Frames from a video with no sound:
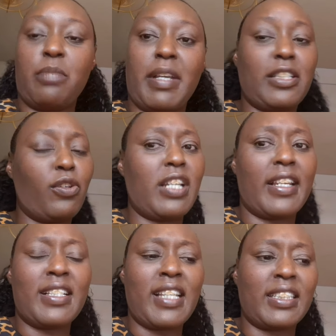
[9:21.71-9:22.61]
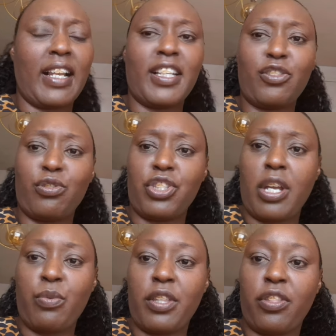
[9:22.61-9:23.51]
but I would just like to
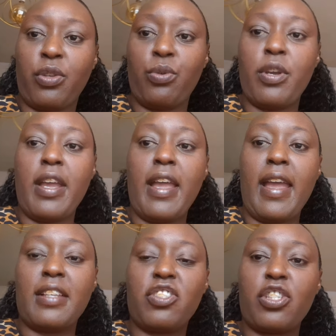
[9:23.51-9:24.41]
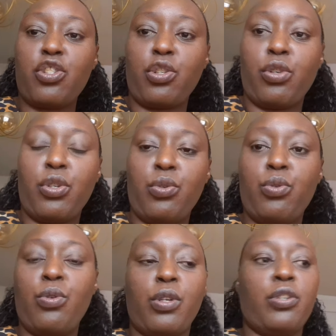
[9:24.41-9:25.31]
share with you and just show
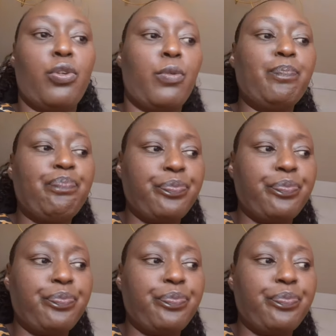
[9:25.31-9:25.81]
you, you know,